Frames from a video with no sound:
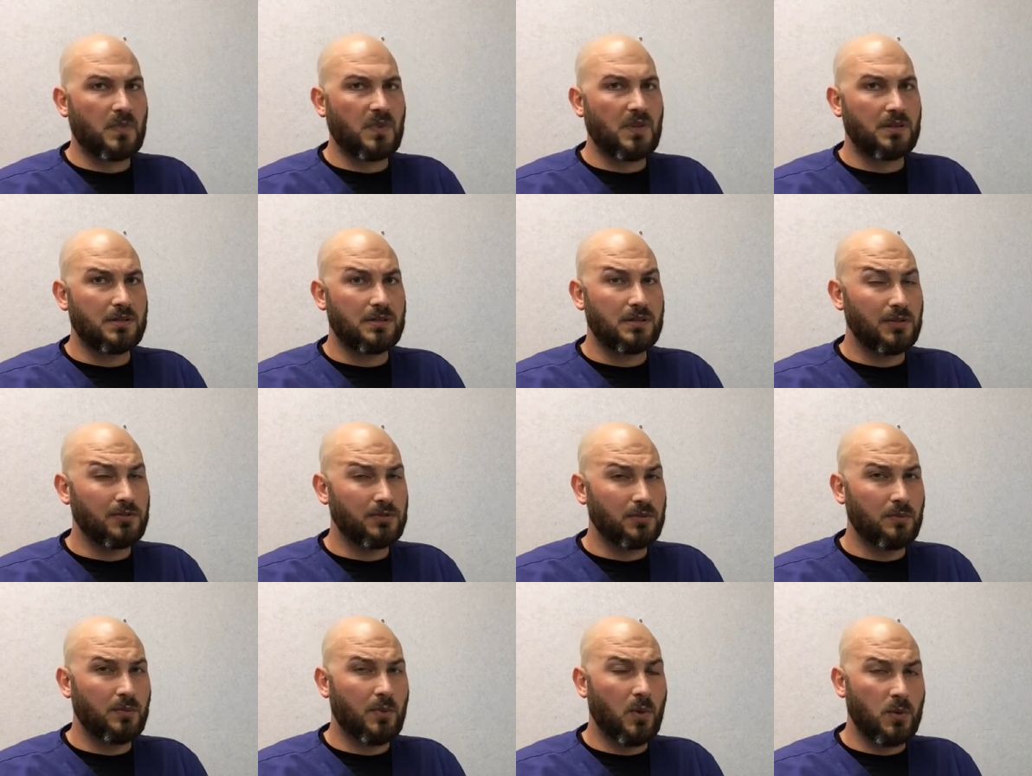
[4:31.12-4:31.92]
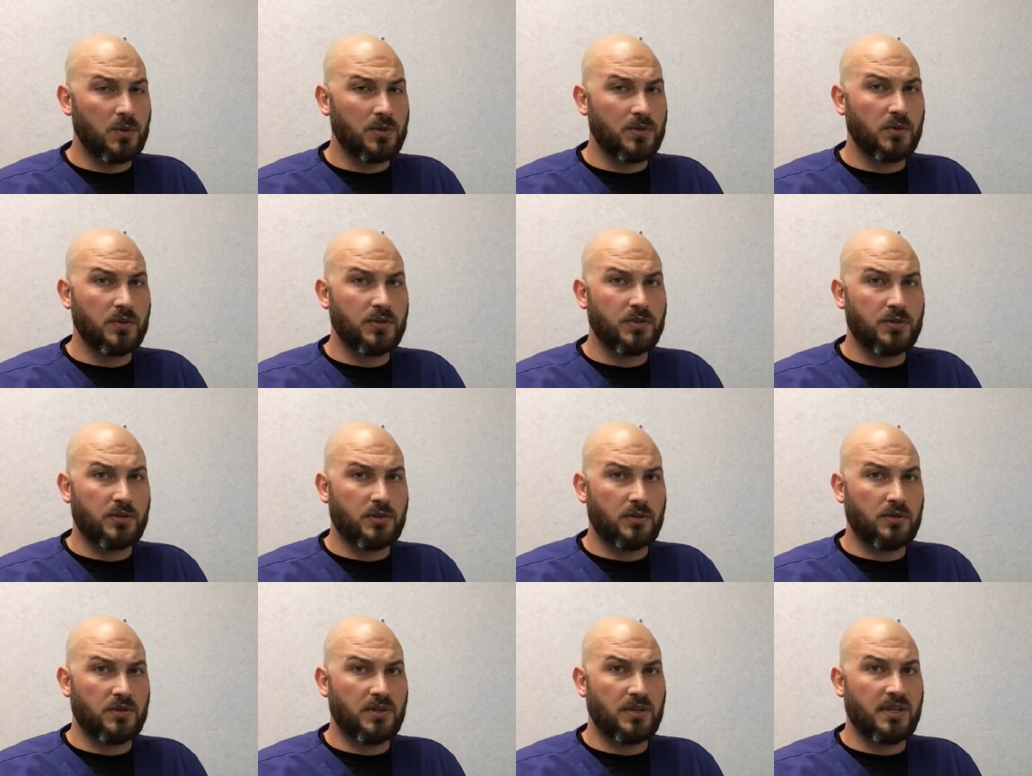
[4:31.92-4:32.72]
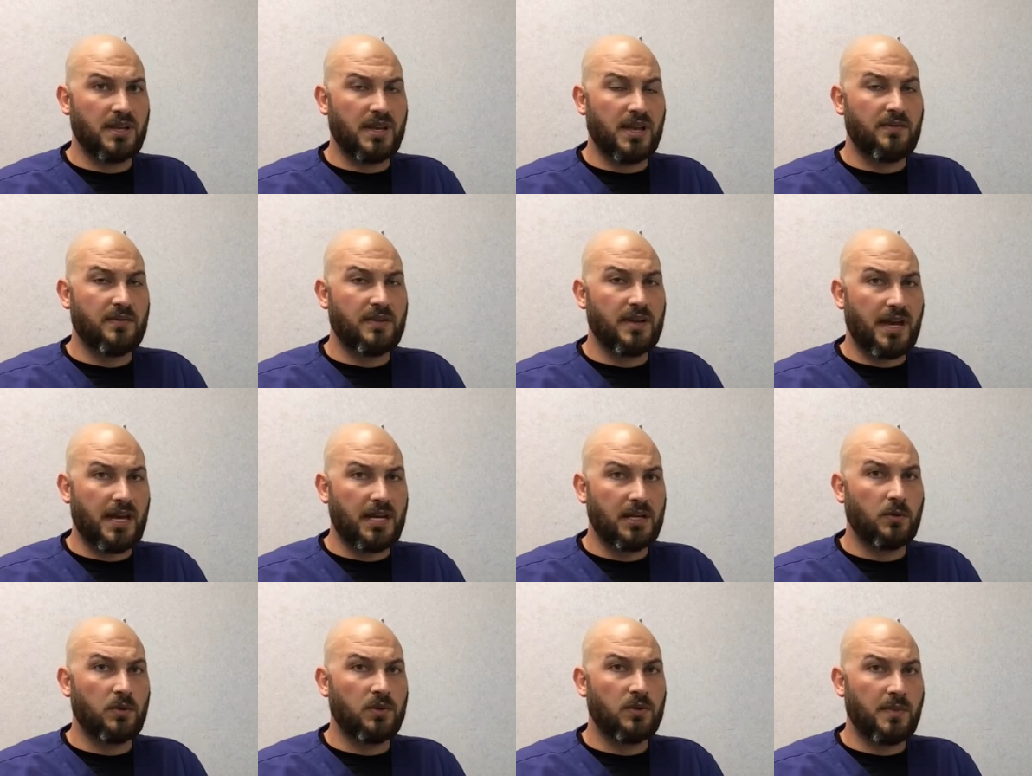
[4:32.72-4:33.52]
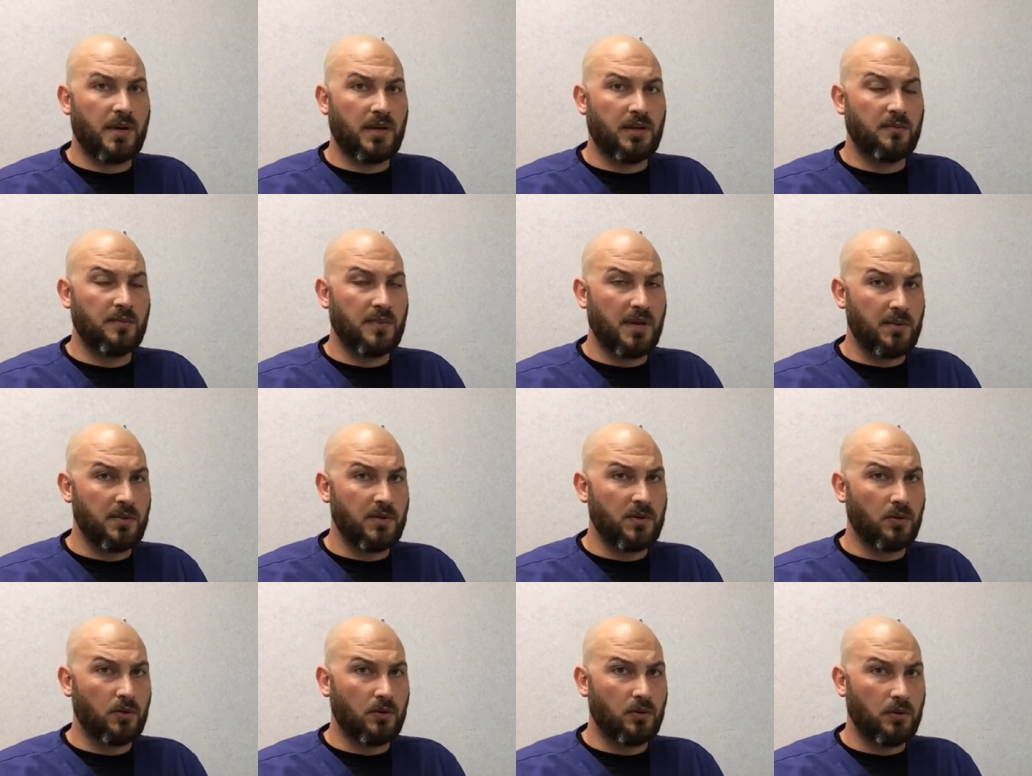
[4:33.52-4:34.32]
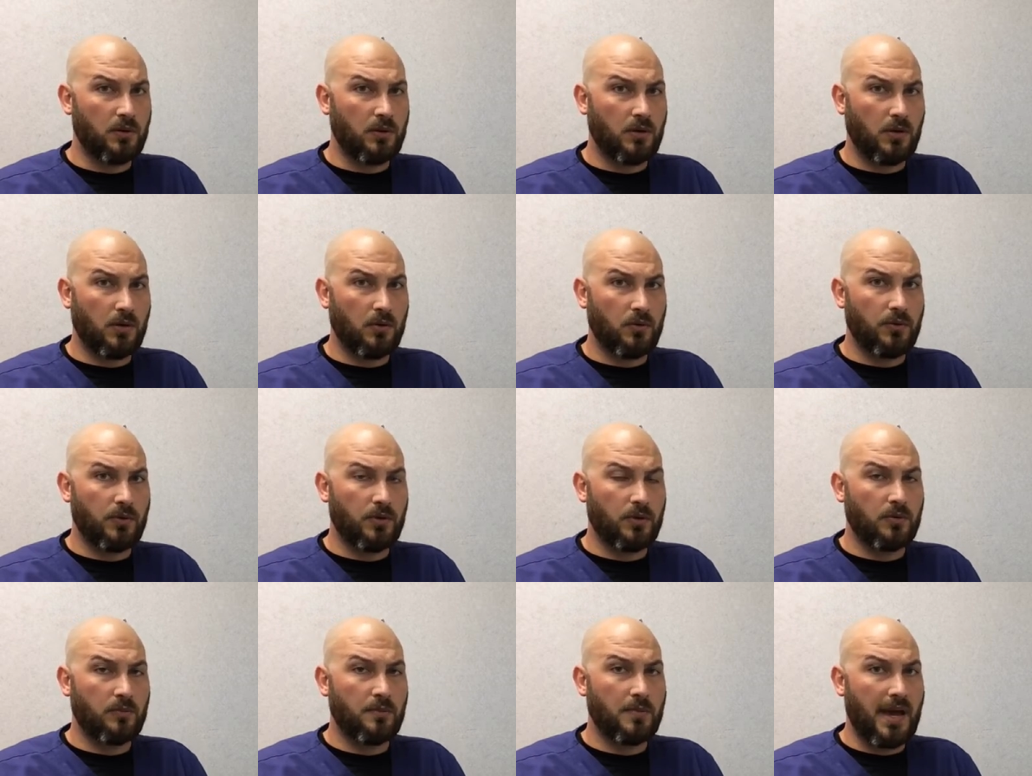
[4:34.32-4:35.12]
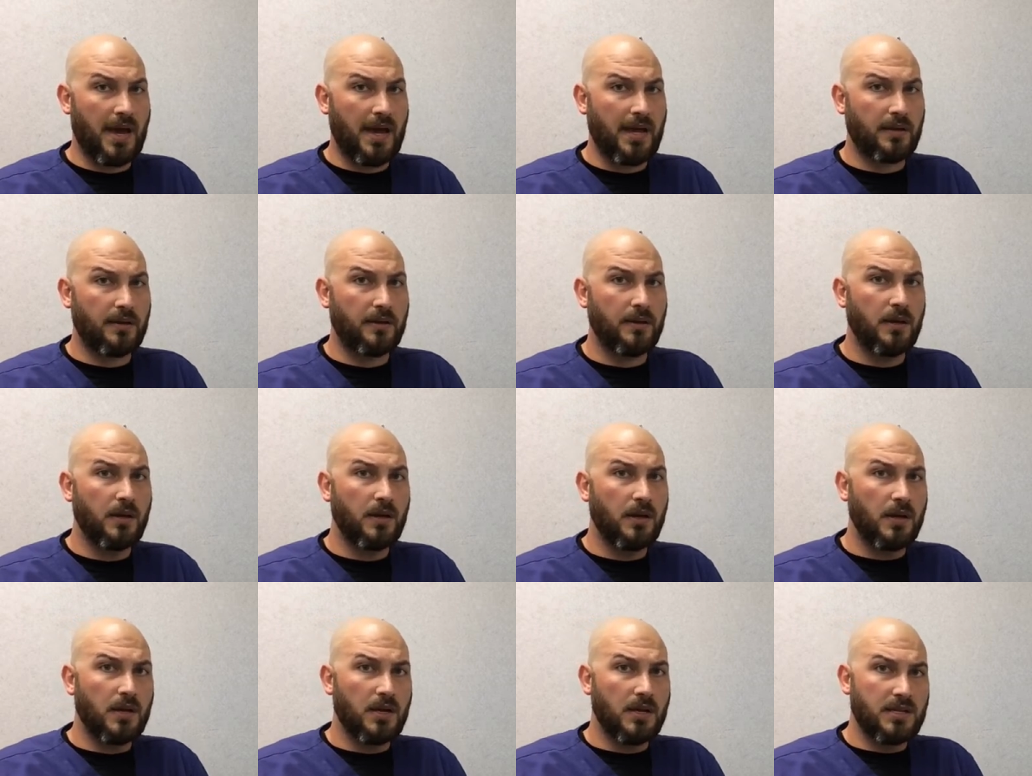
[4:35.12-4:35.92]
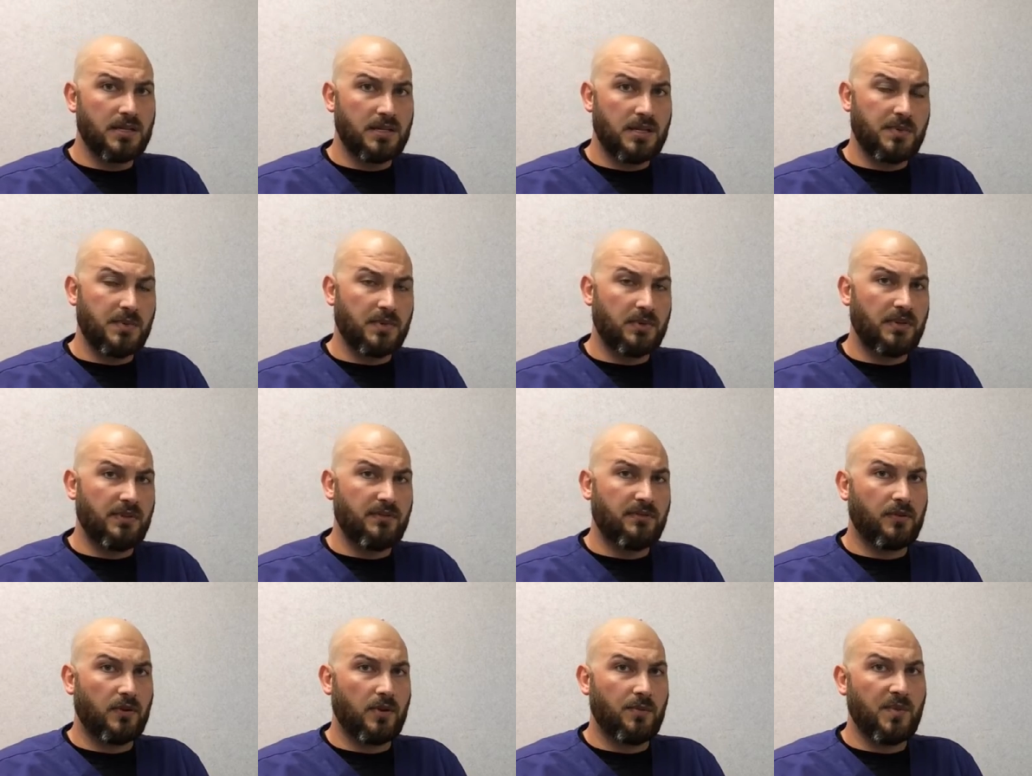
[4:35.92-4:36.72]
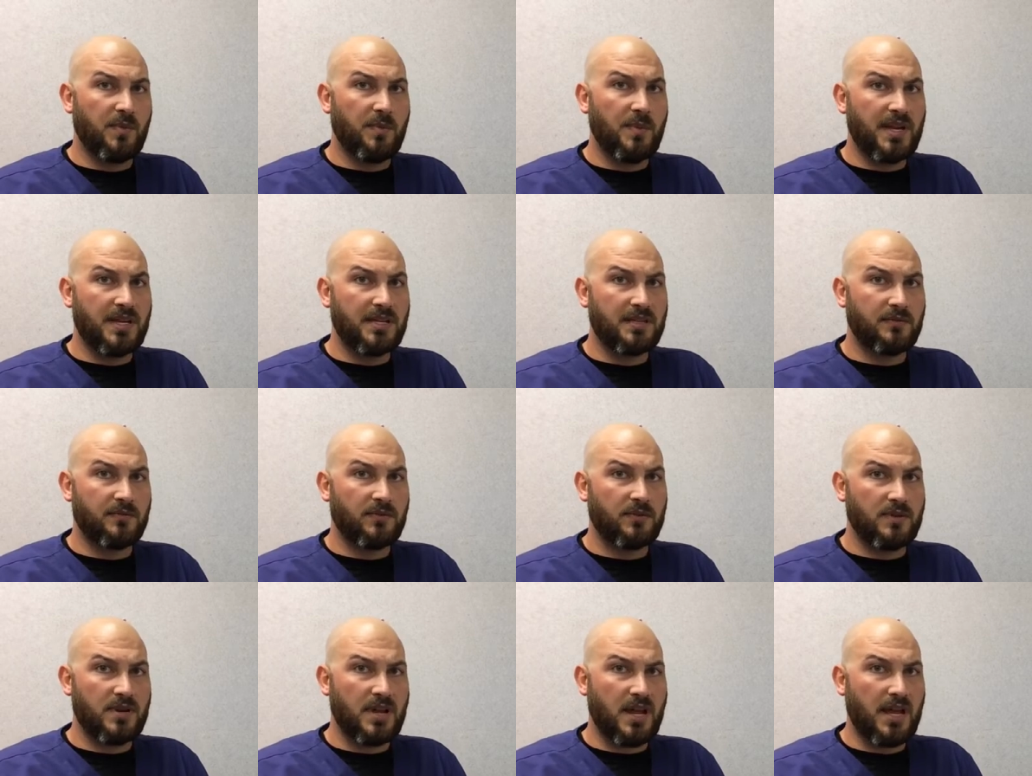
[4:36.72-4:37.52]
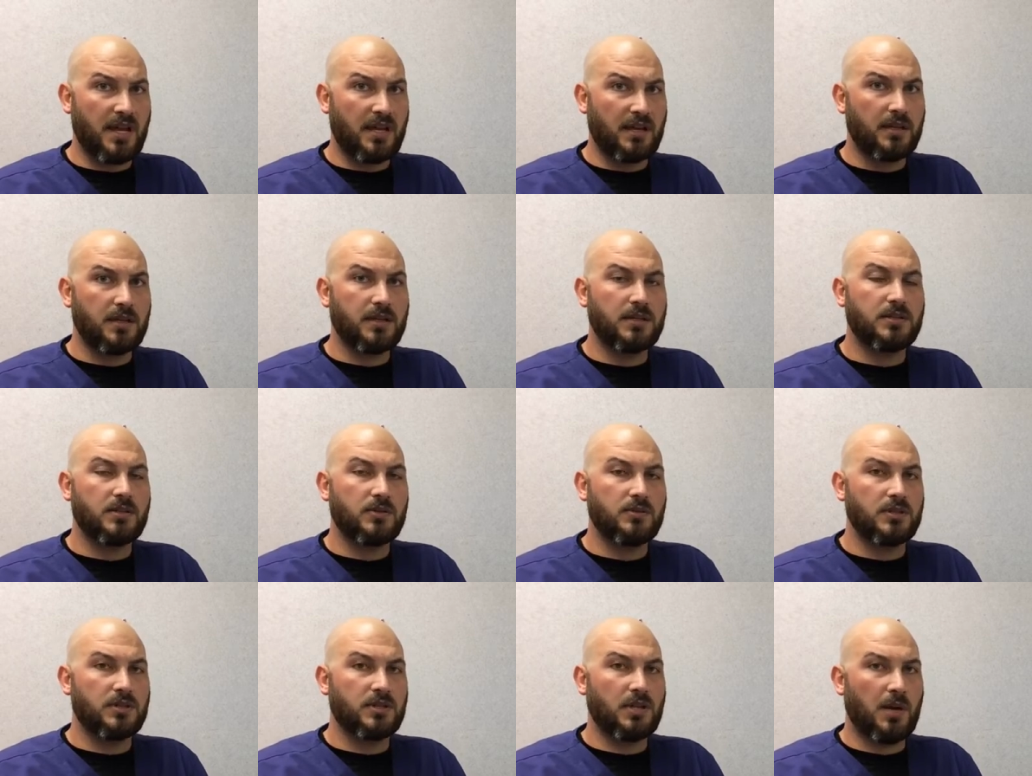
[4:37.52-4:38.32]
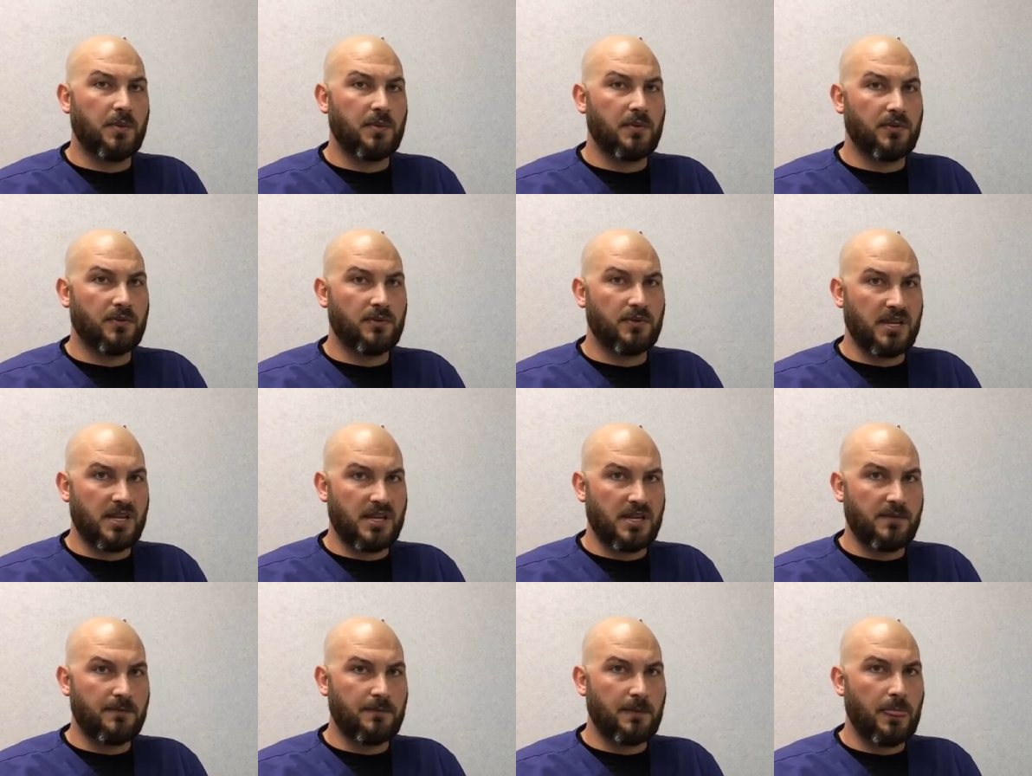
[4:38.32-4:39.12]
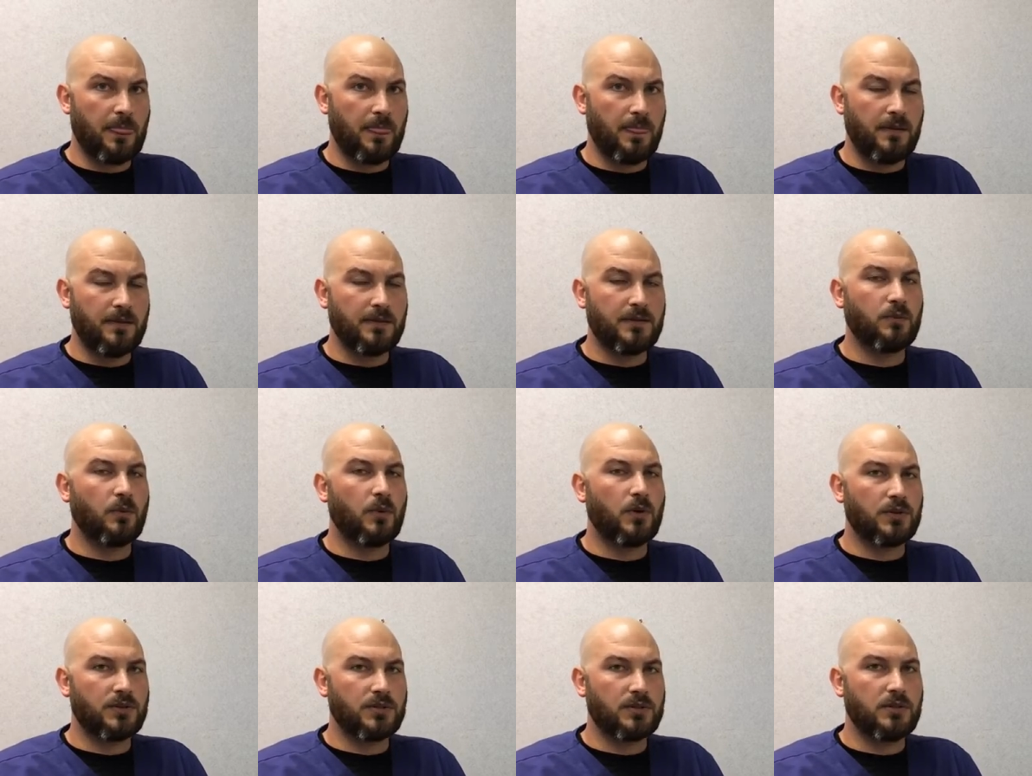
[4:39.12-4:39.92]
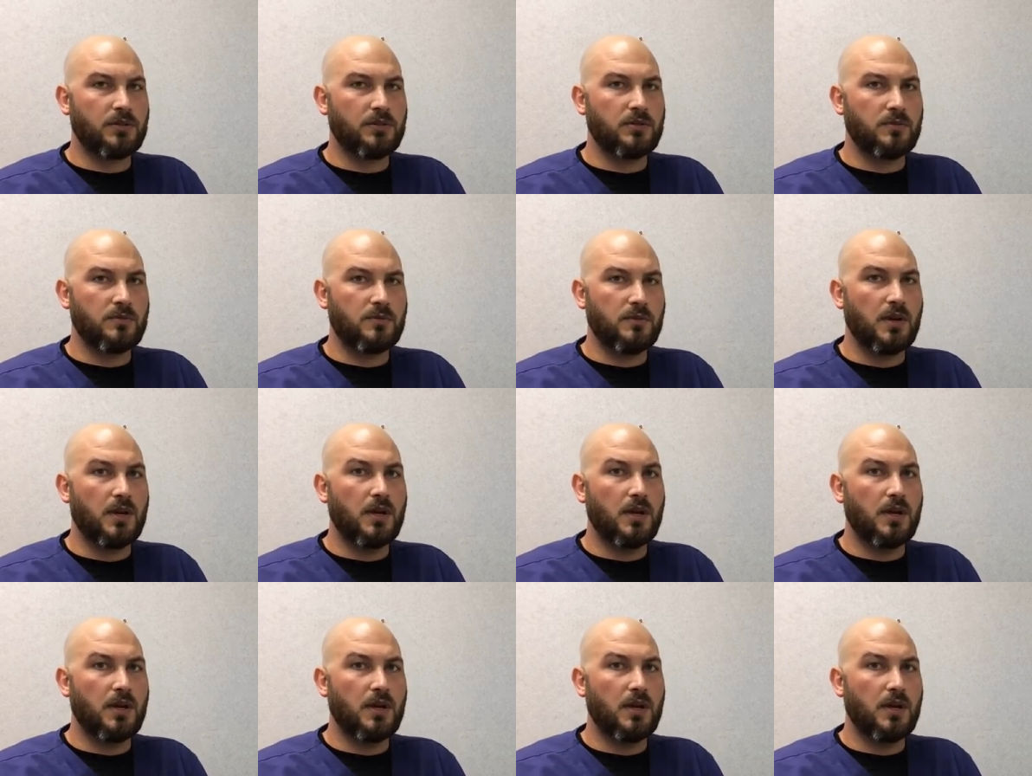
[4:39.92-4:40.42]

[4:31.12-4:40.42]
It's also important to ensure that they have an adequate amount of baby oil on their back, typically from the base of their neck to the top of their knee. This works to